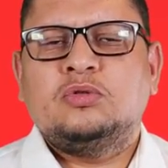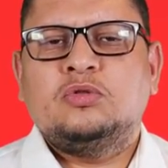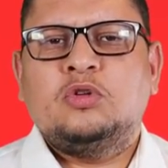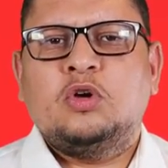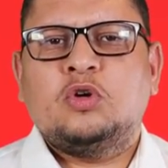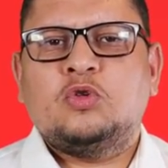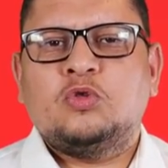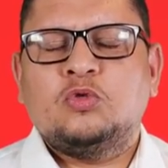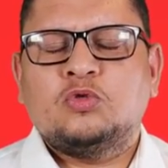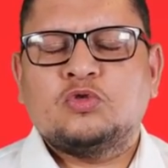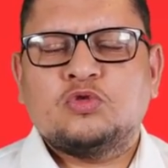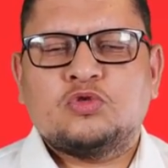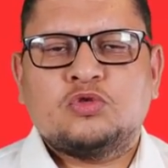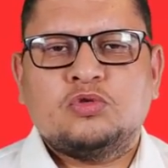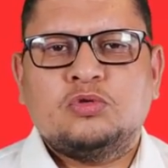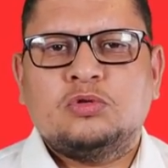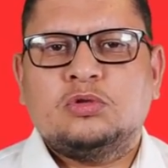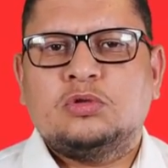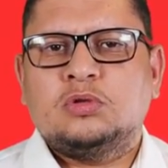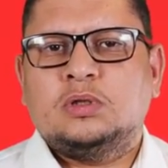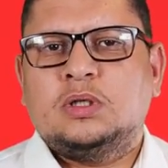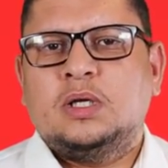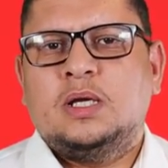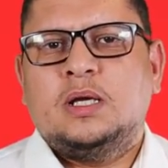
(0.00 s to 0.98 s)
doc
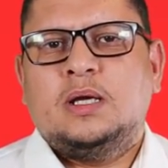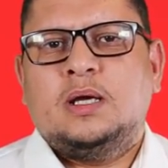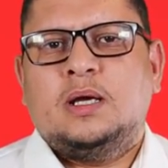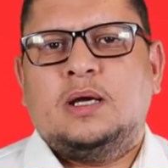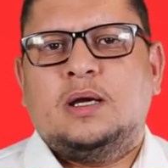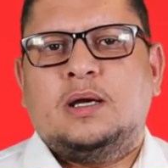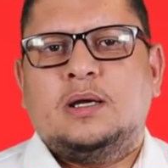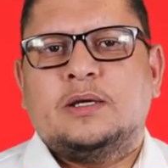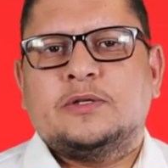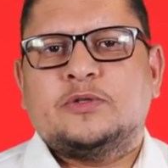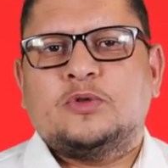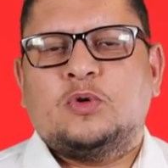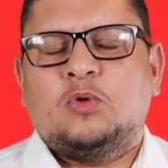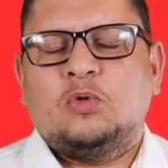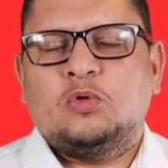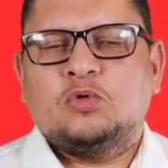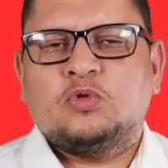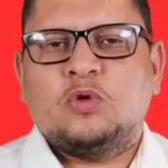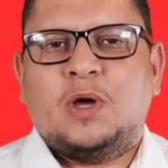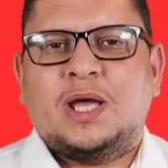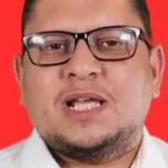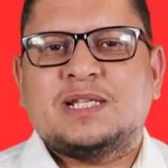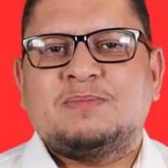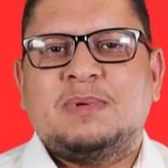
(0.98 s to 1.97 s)
control, uh, so
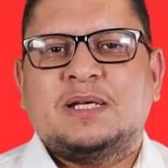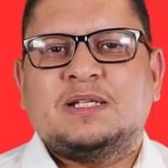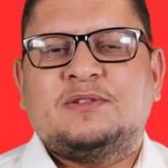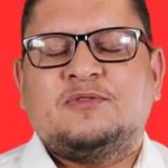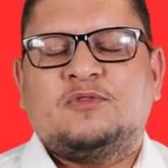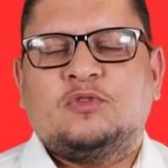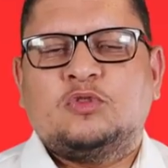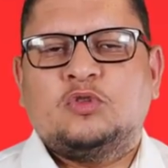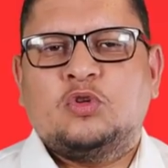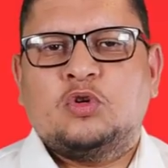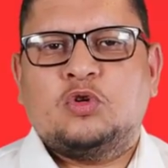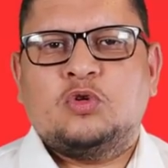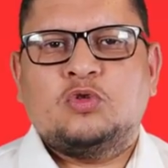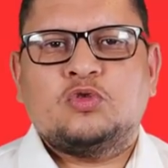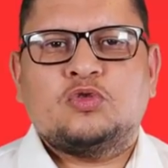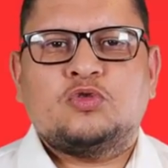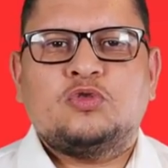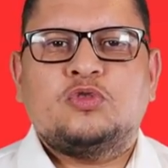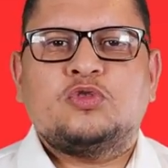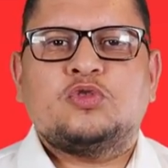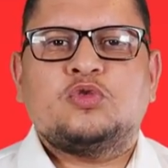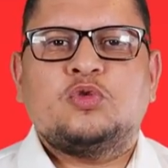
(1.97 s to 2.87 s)
all the aspects for the control.